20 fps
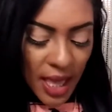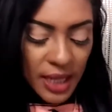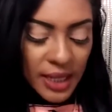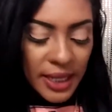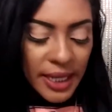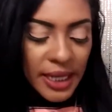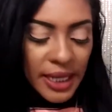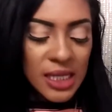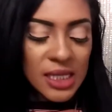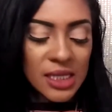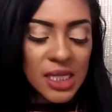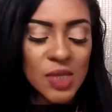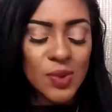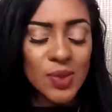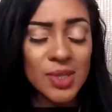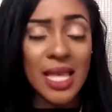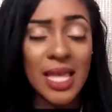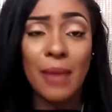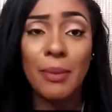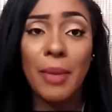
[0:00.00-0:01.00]
Next, this
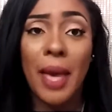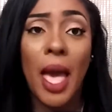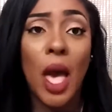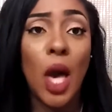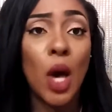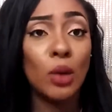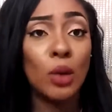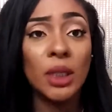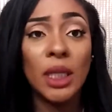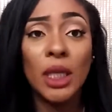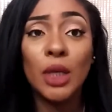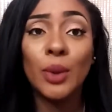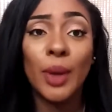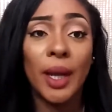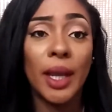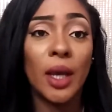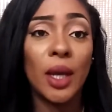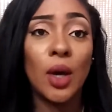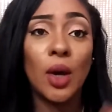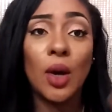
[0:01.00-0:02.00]
was like my holy
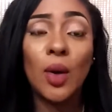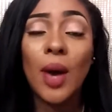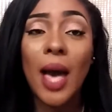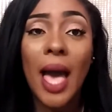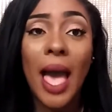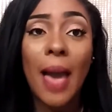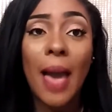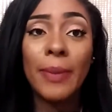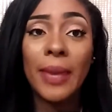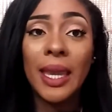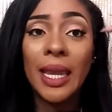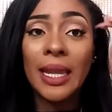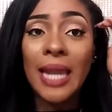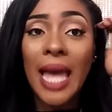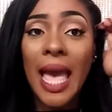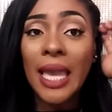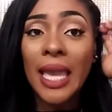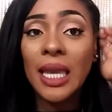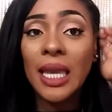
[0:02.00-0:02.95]
grail. I mean, I